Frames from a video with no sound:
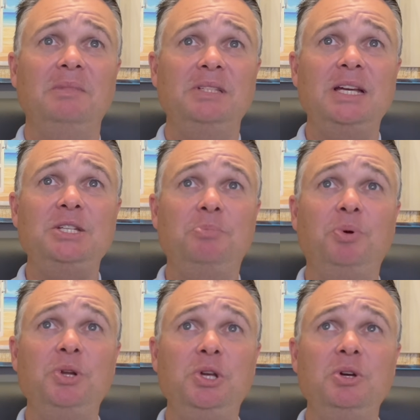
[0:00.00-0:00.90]
It's actually
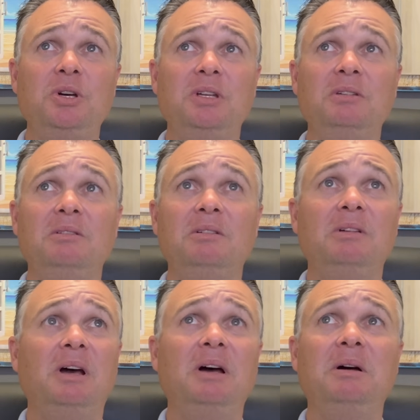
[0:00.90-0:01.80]
pretty good.
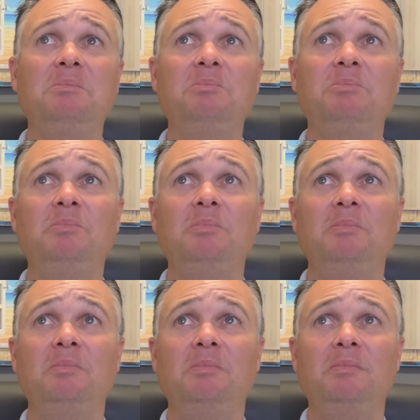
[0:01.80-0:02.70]
How
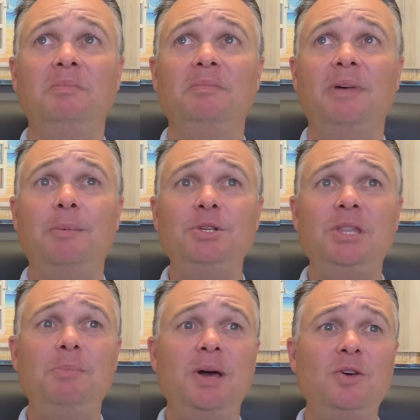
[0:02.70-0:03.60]
much
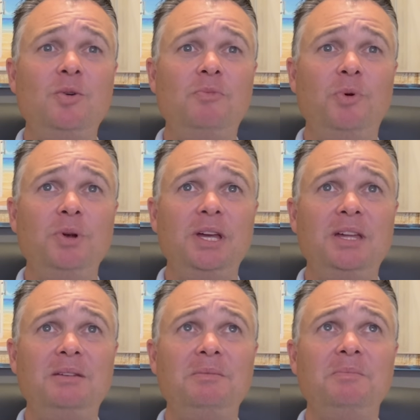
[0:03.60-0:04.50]
did they buy the home for
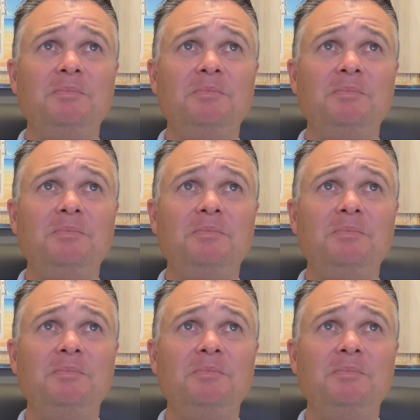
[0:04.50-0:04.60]
again?